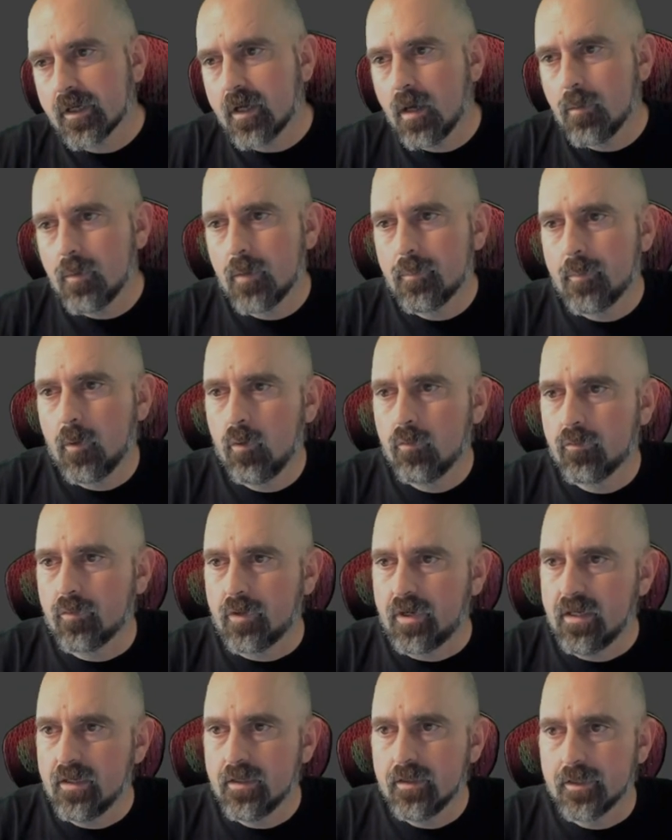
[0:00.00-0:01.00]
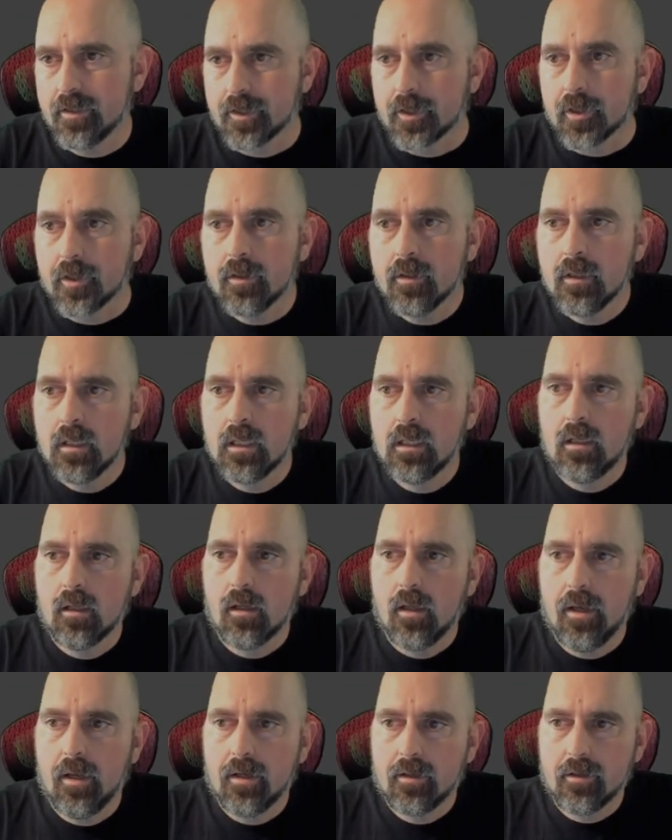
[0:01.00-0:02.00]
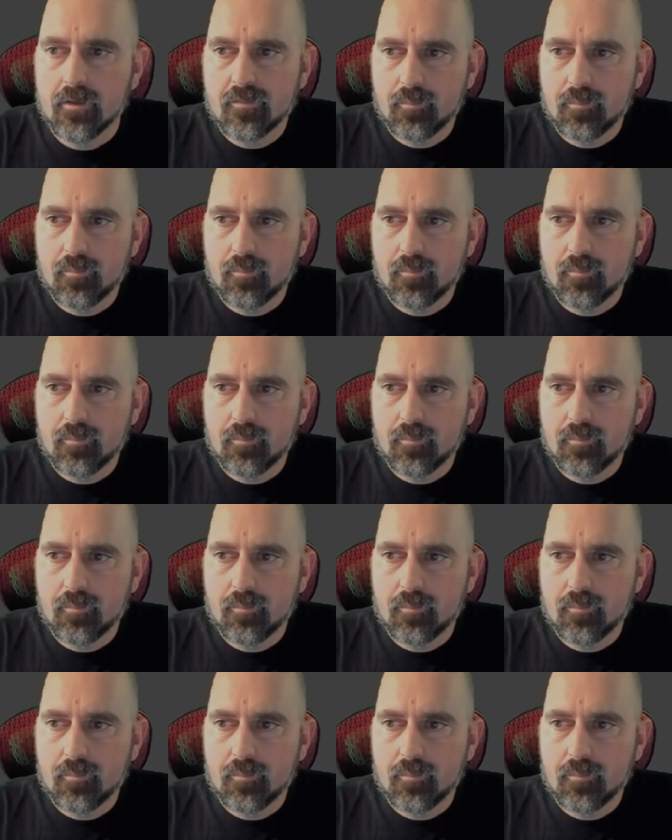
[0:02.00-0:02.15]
come up over here, and it's